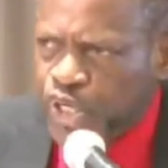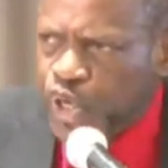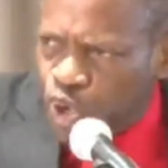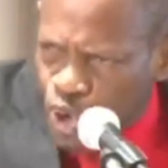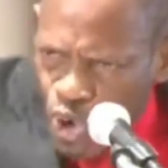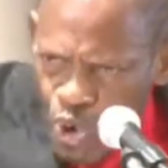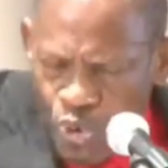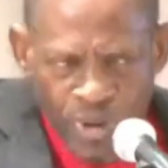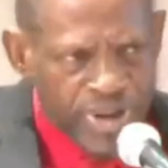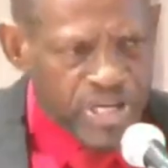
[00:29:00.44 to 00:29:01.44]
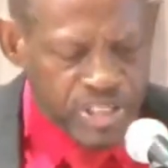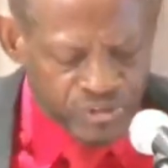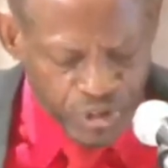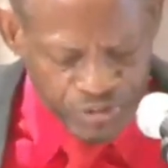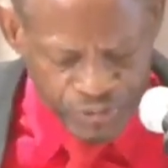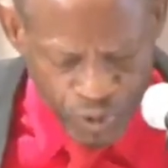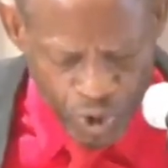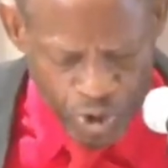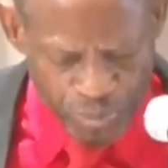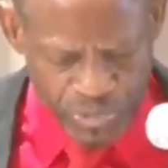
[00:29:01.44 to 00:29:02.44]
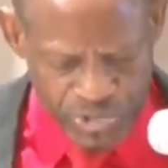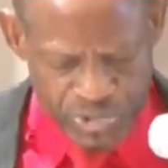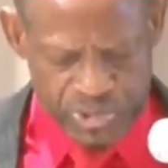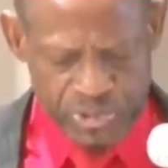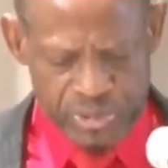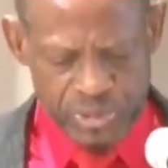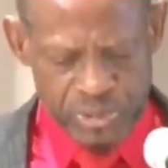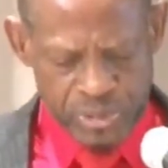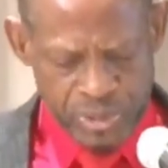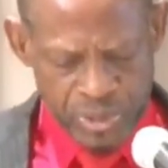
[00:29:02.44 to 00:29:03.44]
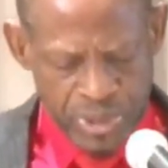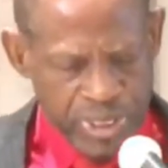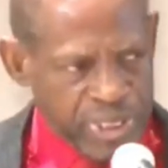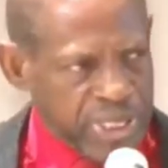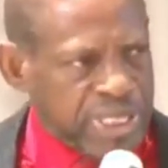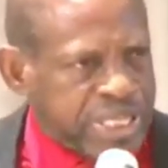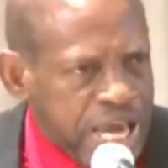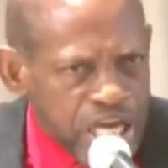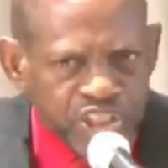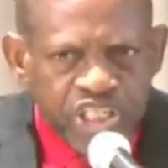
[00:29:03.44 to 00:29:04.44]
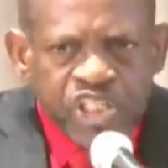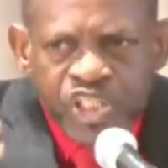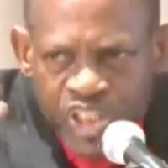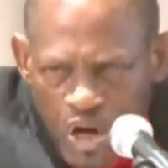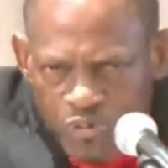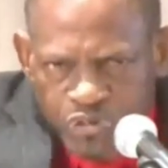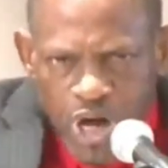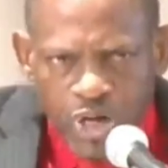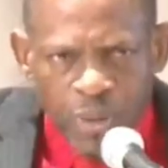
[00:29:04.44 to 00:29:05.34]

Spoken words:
you in different forms, engaging several